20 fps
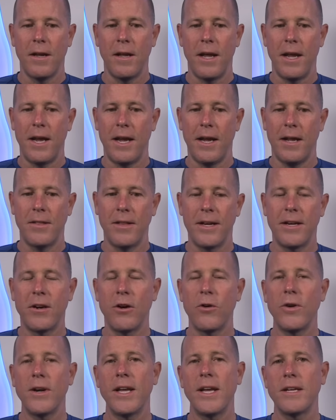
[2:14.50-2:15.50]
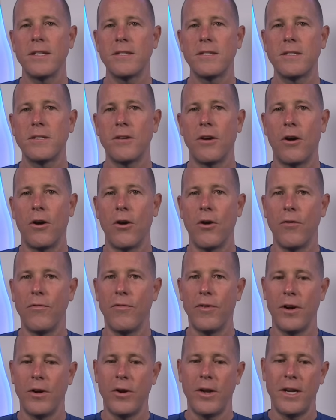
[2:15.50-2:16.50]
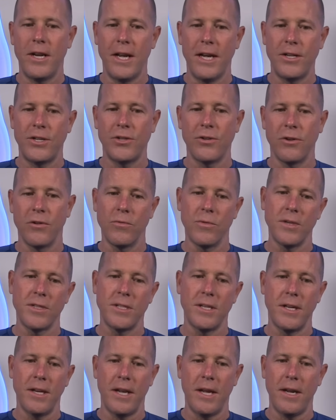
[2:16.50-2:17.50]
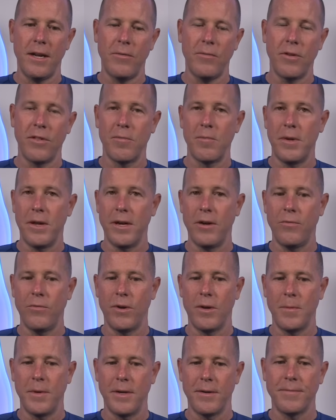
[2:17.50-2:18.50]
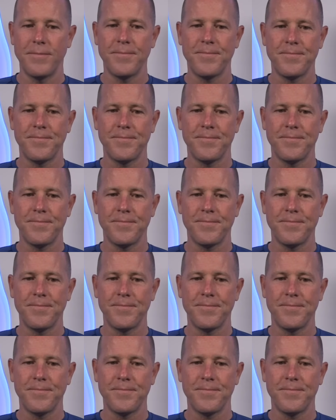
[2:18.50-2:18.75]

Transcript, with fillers: and they go against our very nature and what's innate with men and women.